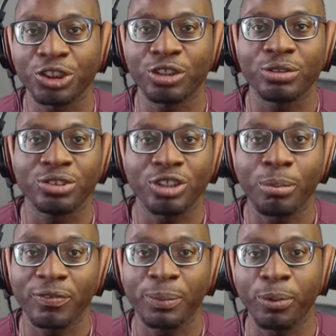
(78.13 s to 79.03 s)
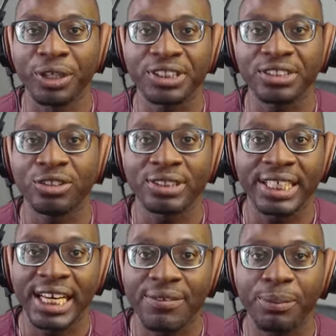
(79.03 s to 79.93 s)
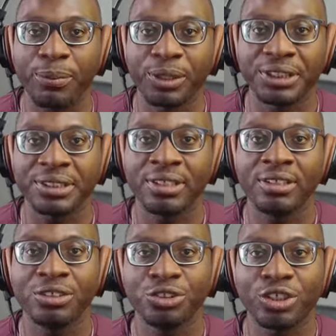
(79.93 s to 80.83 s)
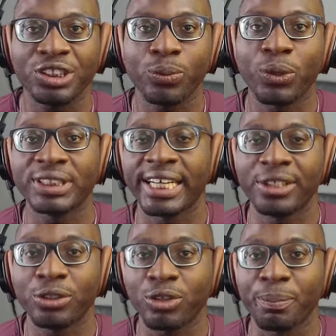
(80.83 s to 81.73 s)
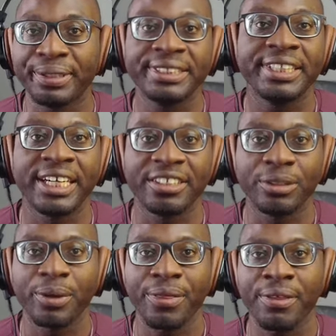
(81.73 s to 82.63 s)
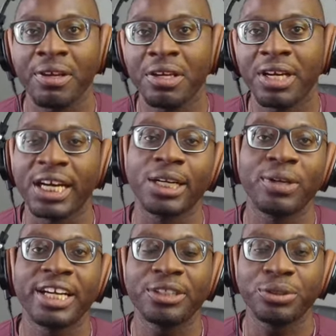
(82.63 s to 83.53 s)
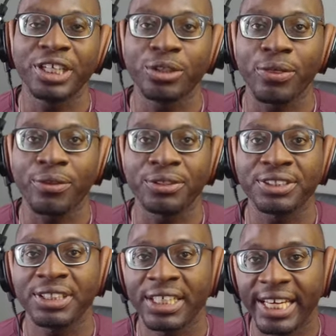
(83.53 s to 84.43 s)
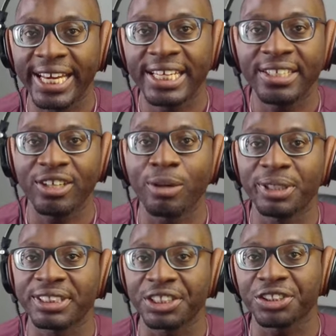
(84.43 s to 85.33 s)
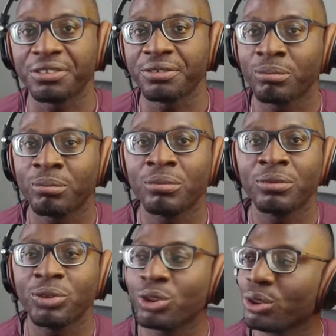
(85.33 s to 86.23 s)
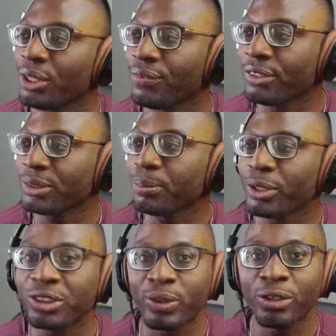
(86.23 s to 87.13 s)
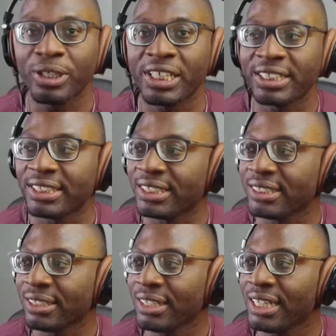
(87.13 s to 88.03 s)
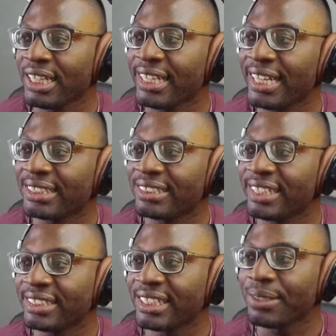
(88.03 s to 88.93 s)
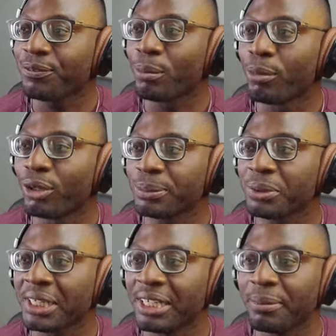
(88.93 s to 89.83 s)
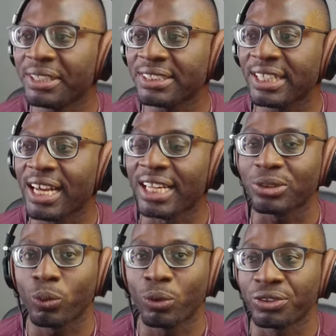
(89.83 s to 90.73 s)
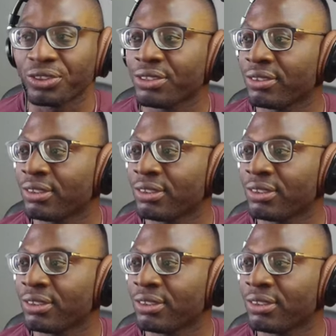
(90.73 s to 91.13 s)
on some of the points, not every point, just the ones that I don't completely agree with, and I would like to hear your thoughts in the comment section. So the first point we're looking at is get data from multiple elements at once.